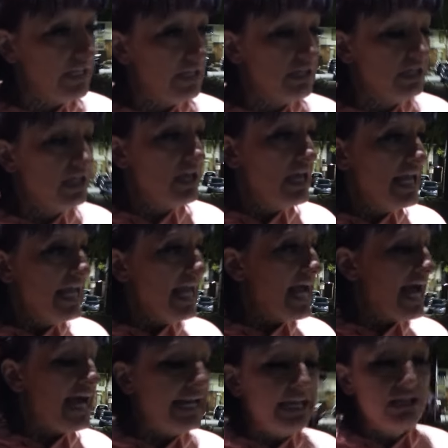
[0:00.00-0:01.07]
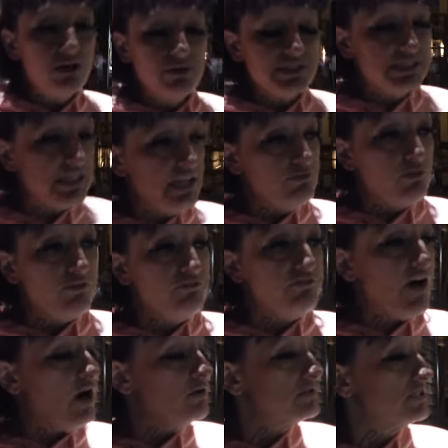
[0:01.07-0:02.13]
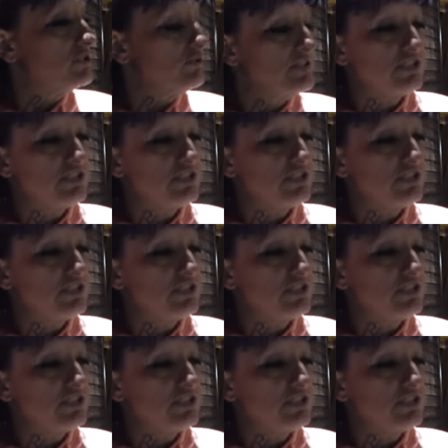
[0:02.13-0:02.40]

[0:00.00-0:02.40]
is I didn't know his teeth were false until he